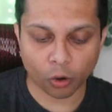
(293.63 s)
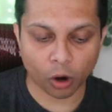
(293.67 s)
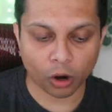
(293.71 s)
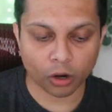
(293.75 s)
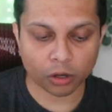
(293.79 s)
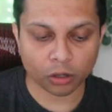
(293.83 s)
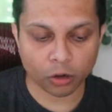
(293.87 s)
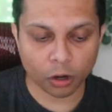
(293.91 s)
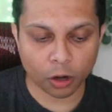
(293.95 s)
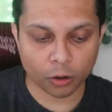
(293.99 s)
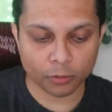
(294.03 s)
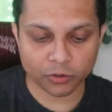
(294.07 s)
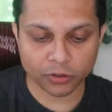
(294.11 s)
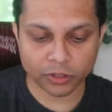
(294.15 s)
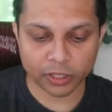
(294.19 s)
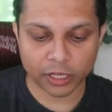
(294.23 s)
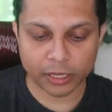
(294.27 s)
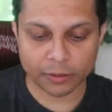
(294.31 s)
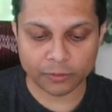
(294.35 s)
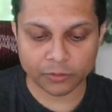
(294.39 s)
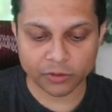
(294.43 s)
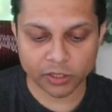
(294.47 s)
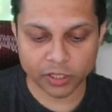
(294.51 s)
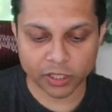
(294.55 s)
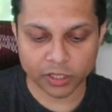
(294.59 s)
Broadcom,
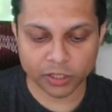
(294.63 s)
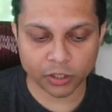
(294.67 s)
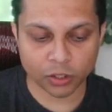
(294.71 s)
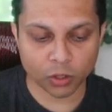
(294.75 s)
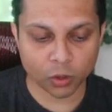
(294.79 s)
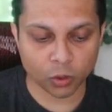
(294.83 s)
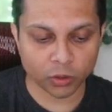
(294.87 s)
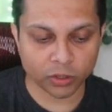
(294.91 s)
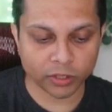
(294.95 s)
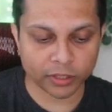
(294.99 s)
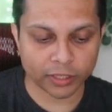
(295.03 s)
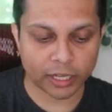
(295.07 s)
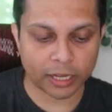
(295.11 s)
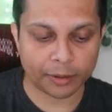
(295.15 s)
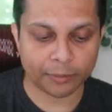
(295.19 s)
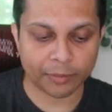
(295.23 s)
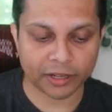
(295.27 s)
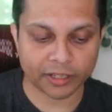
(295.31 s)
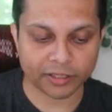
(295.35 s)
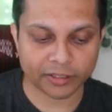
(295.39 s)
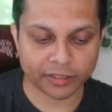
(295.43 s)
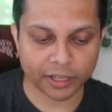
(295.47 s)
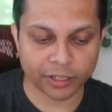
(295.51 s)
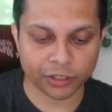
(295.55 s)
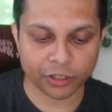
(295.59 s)
same. Cisco, same.
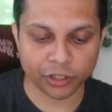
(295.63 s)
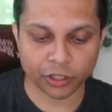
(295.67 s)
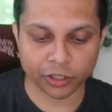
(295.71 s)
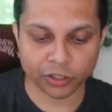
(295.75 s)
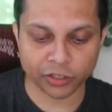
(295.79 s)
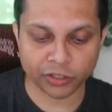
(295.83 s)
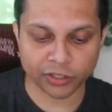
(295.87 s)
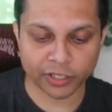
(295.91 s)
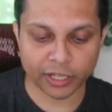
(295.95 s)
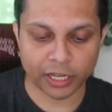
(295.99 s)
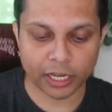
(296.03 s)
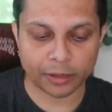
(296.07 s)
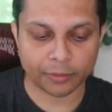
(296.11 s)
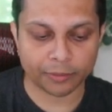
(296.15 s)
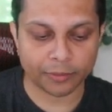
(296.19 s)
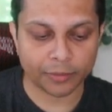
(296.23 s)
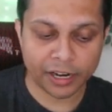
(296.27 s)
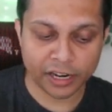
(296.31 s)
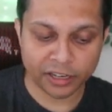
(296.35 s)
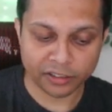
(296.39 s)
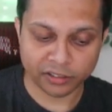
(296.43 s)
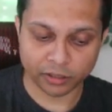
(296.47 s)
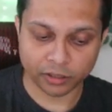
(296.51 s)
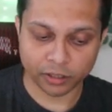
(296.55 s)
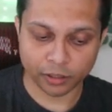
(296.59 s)
Accenture, same.
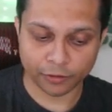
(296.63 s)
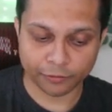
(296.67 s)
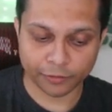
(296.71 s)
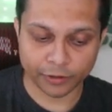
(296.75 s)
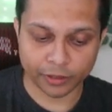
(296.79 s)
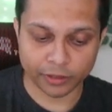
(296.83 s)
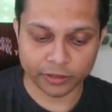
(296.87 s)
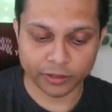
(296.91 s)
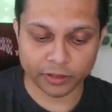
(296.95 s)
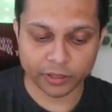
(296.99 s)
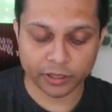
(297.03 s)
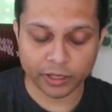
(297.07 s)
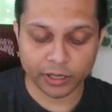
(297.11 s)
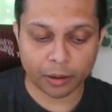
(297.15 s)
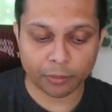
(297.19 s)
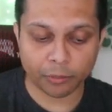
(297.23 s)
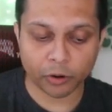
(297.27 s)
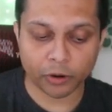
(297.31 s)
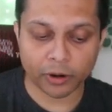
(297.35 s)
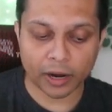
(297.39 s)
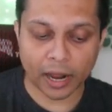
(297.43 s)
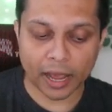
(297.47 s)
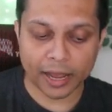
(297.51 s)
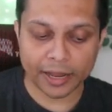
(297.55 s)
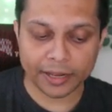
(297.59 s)
Here's the difference.
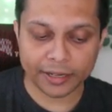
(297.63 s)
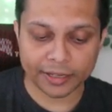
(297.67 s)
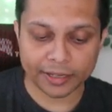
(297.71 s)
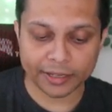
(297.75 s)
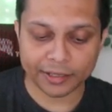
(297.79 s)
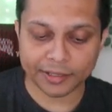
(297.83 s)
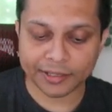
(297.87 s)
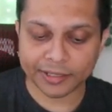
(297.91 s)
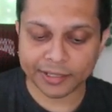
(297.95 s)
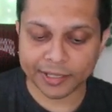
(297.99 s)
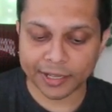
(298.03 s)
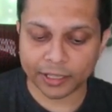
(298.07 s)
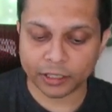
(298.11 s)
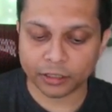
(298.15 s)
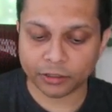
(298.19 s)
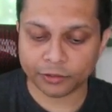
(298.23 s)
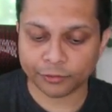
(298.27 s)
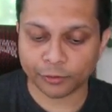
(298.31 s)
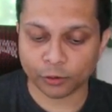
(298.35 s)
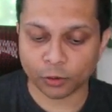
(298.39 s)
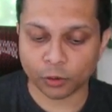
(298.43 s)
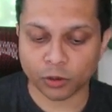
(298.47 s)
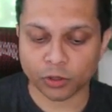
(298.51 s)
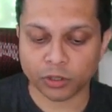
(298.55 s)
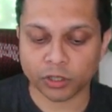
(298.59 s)
Number 9 is
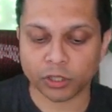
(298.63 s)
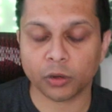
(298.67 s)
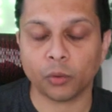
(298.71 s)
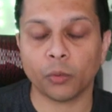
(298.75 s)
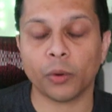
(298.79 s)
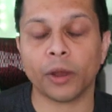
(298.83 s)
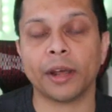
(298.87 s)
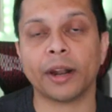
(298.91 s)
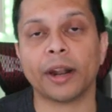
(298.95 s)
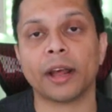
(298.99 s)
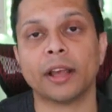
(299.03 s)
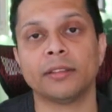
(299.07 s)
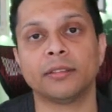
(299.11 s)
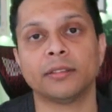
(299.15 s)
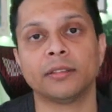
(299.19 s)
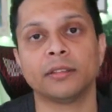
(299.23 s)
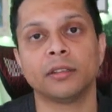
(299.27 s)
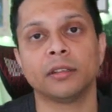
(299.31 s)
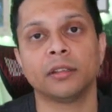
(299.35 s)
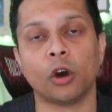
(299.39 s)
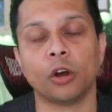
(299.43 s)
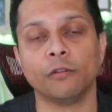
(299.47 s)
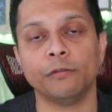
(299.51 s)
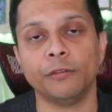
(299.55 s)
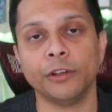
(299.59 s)
Salesforce, whereas
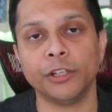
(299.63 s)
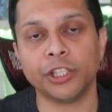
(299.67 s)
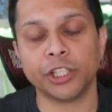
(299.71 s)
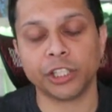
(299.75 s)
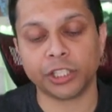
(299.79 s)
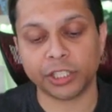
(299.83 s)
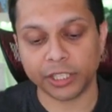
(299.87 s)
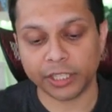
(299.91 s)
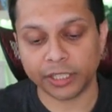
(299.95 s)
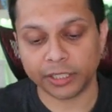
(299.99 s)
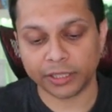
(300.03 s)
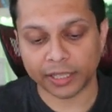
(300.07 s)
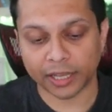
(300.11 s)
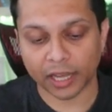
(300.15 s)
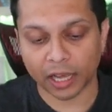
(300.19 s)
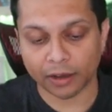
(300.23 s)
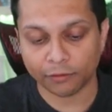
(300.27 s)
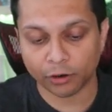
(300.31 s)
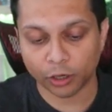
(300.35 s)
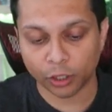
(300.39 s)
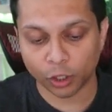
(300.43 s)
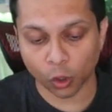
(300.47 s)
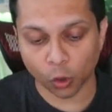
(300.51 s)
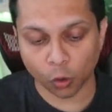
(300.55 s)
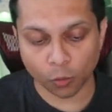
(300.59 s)
on VGT they
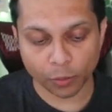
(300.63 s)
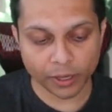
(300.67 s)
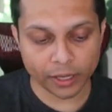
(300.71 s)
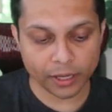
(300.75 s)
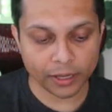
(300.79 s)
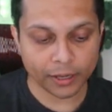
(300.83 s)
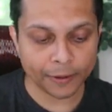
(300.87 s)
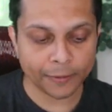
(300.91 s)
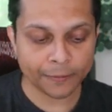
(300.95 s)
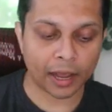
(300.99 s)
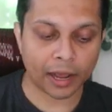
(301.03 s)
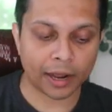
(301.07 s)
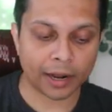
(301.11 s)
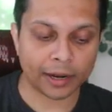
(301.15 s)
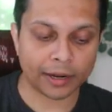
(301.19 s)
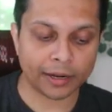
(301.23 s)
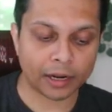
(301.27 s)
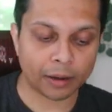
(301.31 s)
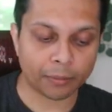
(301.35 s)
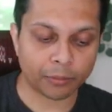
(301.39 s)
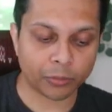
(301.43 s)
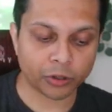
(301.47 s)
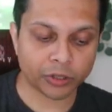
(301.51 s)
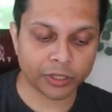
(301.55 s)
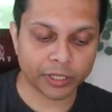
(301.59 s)
have Adobe, and
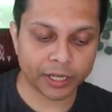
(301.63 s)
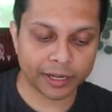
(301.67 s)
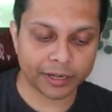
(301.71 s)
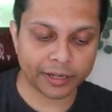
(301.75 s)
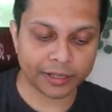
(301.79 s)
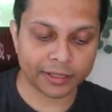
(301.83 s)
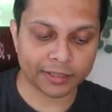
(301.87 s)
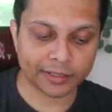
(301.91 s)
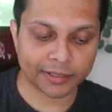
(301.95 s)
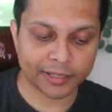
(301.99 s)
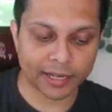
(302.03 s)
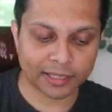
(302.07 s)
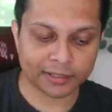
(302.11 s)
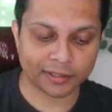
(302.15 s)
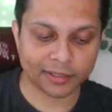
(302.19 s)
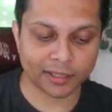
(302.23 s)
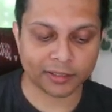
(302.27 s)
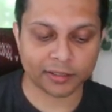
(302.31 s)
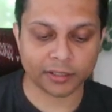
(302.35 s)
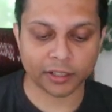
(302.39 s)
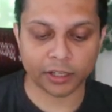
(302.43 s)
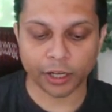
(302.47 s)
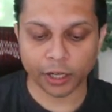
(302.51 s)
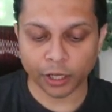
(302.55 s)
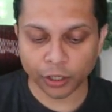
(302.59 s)
number 10 is
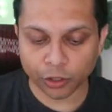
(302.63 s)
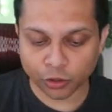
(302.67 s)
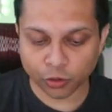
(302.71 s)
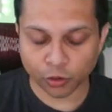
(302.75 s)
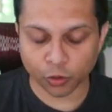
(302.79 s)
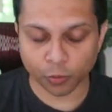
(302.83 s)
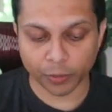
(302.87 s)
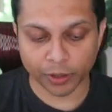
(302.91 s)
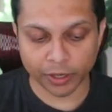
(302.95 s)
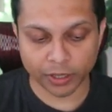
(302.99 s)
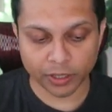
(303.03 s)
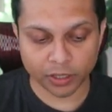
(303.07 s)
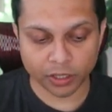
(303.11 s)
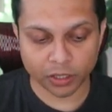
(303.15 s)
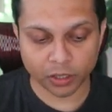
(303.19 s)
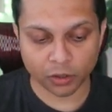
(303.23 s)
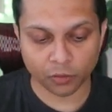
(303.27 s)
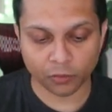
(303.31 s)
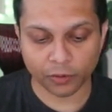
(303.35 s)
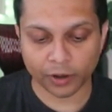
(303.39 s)
Texas Instruments,